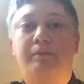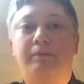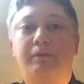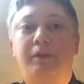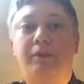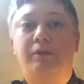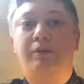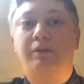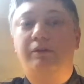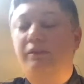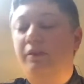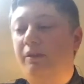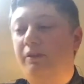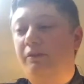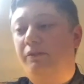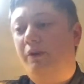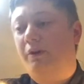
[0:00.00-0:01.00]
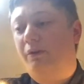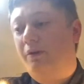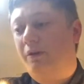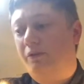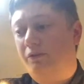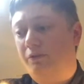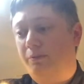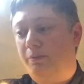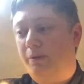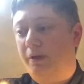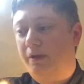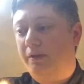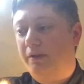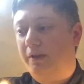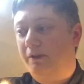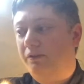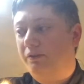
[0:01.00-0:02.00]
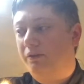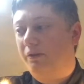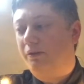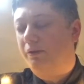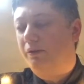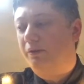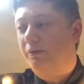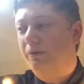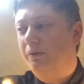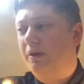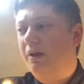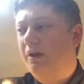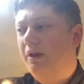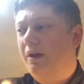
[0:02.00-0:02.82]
You can see the photos, but they still don't